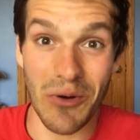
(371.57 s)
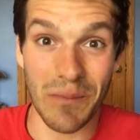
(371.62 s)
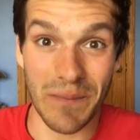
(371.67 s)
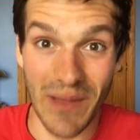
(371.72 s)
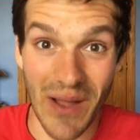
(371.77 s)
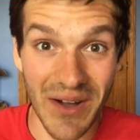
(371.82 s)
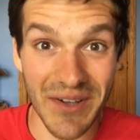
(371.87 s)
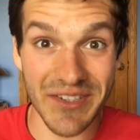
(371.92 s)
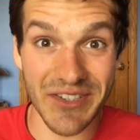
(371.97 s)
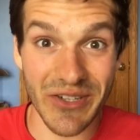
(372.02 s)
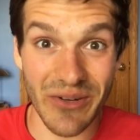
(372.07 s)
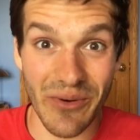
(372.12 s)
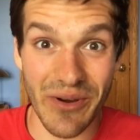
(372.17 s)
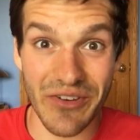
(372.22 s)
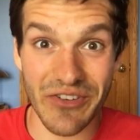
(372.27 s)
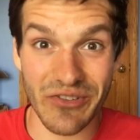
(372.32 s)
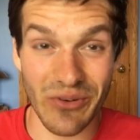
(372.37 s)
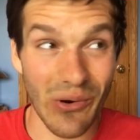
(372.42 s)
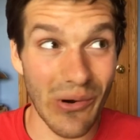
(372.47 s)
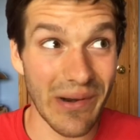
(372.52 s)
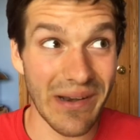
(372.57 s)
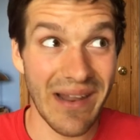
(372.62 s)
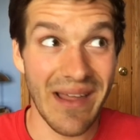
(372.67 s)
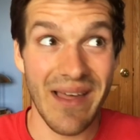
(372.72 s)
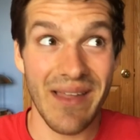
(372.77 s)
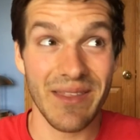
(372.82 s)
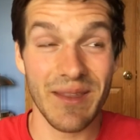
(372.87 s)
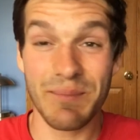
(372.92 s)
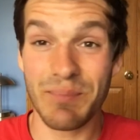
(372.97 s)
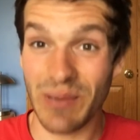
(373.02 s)
long story short,
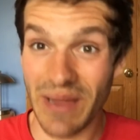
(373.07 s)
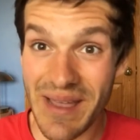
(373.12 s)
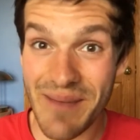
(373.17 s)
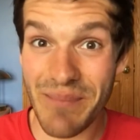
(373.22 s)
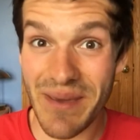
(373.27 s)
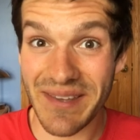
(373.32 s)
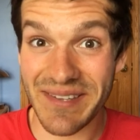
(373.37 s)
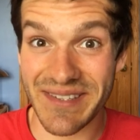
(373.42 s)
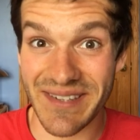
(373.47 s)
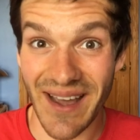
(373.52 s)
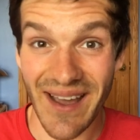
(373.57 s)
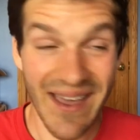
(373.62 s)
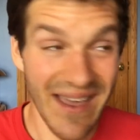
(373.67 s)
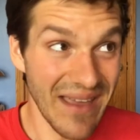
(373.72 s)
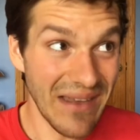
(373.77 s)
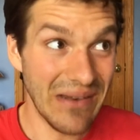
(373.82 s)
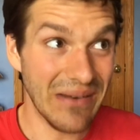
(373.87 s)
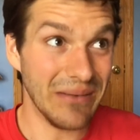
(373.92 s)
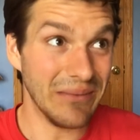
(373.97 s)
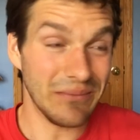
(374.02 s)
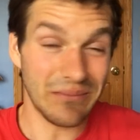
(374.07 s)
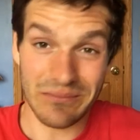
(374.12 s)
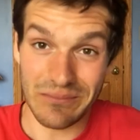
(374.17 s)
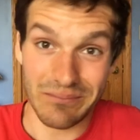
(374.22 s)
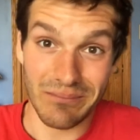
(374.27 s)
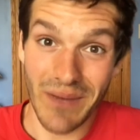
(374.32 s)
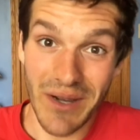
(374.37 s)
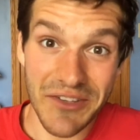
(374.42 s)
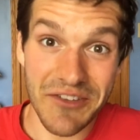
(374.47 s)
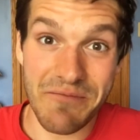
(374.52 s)
the plant-based diet,
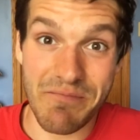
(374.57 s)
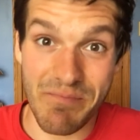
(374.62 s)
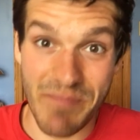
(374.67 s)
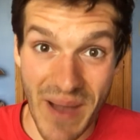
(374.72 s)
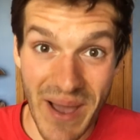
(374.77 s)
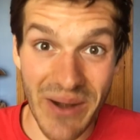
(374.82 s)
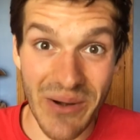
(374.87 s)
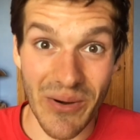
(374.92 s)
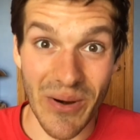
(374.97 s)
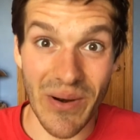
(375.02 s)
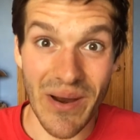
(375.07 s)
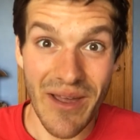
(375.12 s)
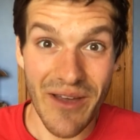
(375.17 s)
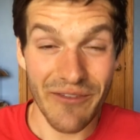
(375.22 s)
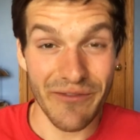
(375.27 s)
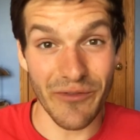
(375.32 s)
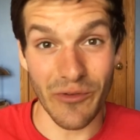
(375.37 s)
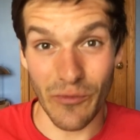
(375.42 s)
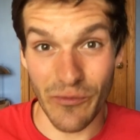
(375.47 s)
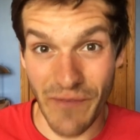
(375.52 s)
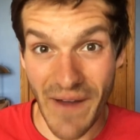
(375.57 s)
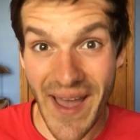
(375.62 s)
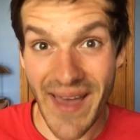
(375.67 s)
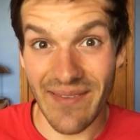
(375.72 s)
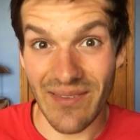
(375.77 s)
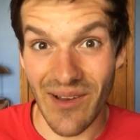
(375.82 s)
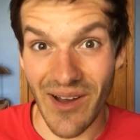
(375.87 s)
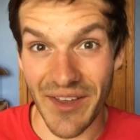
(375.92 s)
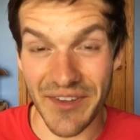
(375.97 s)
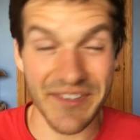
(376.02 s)
much better for fat
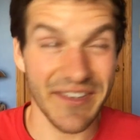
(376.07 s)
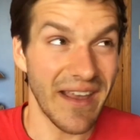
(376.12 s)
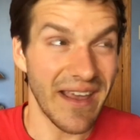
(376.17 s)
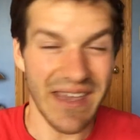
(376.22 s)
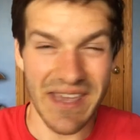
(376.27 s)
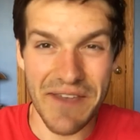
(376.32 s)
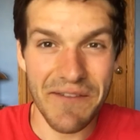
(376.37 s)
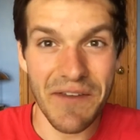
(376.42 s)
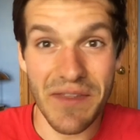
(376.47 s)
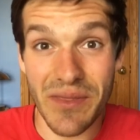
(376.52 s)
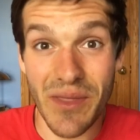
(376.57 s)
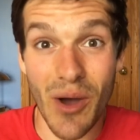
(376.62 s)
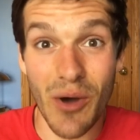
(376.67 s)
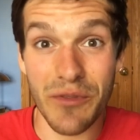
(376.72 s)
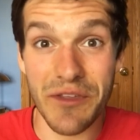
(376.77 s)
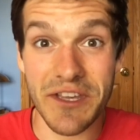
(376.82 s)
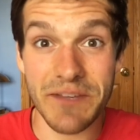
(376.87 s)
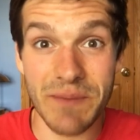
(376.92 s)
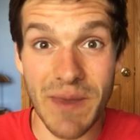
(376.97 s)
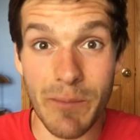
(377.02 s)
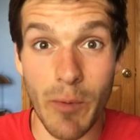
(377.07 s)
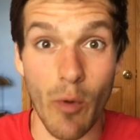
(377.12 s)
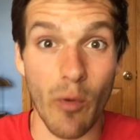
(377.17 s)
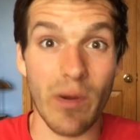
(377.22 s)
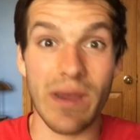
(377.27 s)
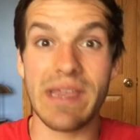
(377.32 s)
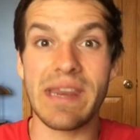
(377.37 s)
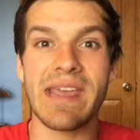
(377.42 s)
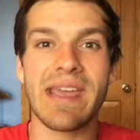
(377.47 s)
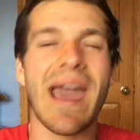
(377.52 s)
loss, even though these people were
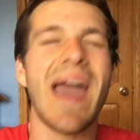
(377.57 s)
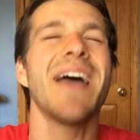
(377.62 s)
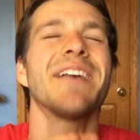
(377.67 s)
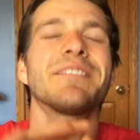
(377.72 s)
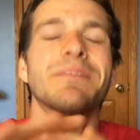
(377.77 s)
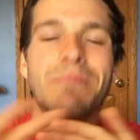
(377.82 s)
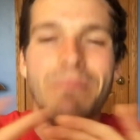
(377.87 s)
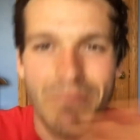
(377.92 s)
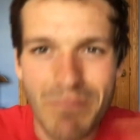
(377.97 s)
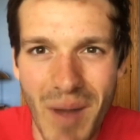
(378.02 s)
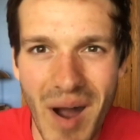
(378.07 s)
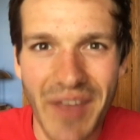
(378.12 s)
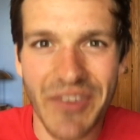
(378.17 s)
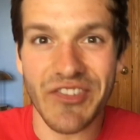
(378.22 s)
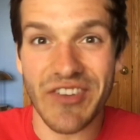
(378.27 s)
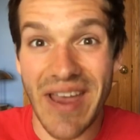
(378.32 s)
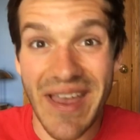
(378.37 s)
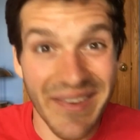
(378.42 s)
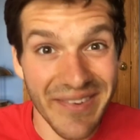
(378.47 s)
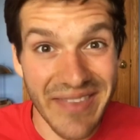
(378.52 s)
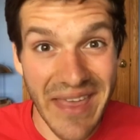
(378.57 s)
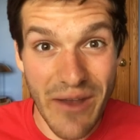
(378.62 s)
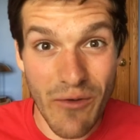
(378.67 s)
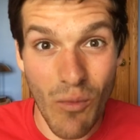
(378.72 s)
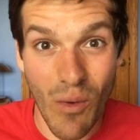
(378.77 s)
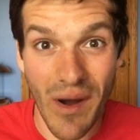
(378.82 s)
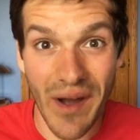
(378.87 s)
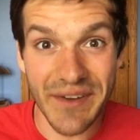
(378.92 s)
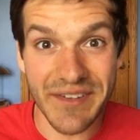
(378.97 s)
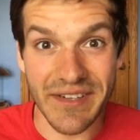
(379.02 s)
eating as much as they
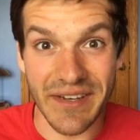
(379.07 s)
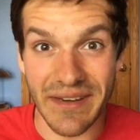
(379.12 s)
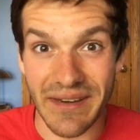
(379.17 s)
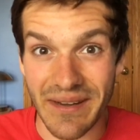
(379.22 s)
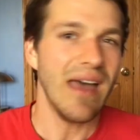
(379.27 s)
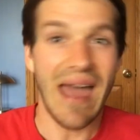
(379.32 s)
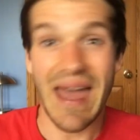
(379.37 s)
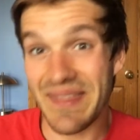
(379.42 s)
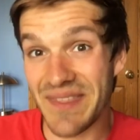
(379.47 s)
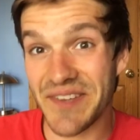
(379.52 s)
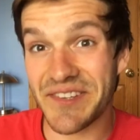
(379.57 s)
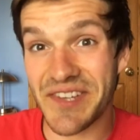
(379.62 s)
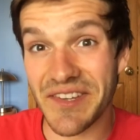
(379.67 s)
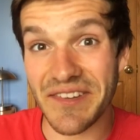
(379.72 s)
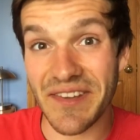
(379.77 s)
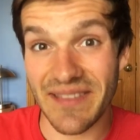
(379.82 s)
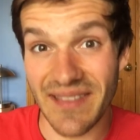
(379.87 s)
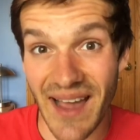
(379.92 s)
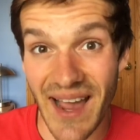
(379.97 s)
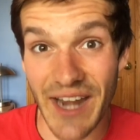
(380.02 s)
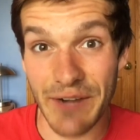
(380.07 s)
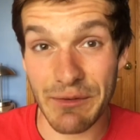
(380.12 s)
wanted. And this is in line